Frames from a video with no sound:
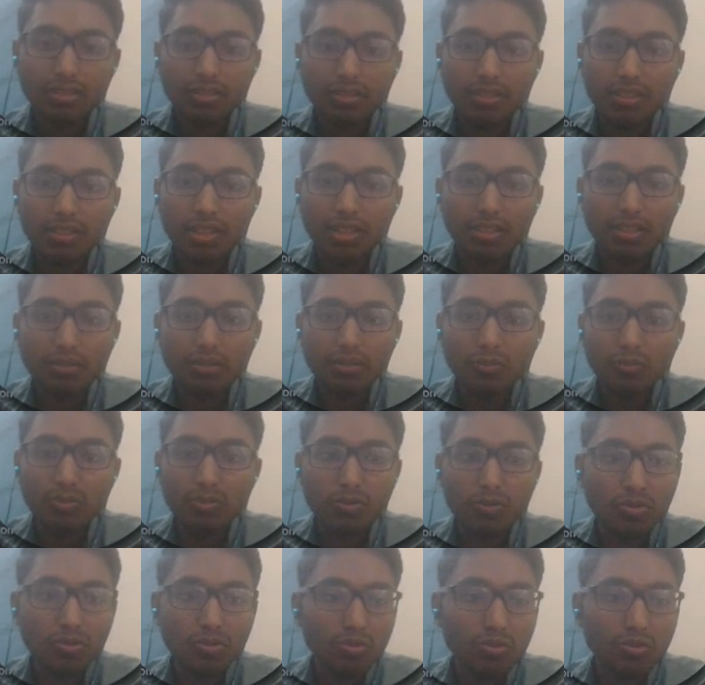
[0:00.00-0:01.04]
directly
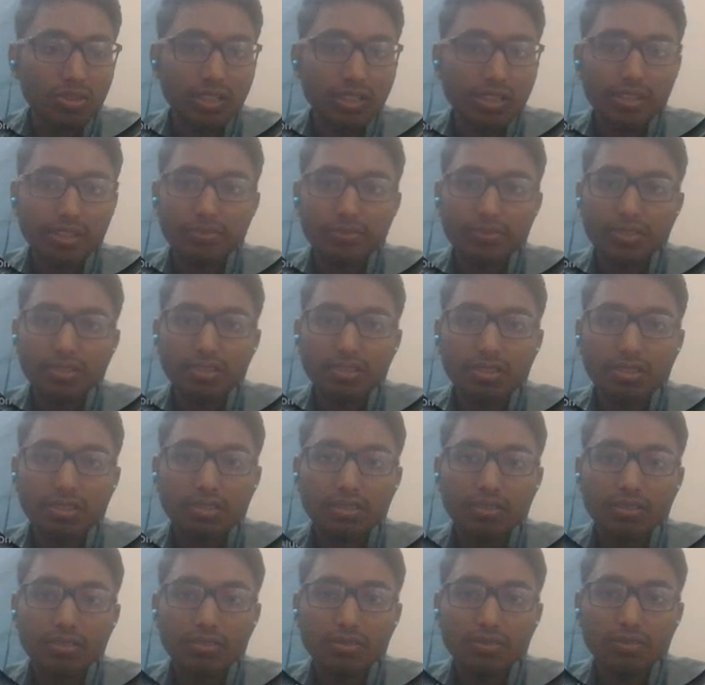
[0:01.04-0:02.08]
move to that feature.
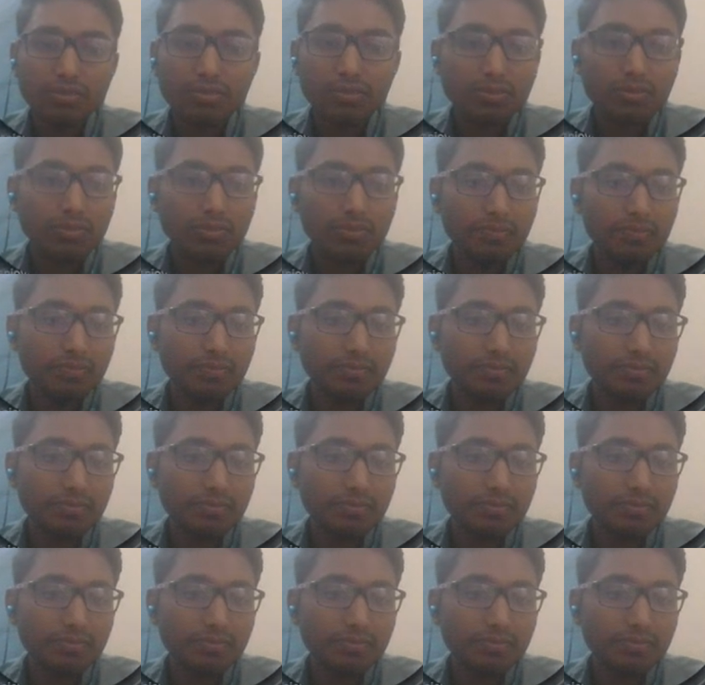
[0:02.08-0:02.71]
So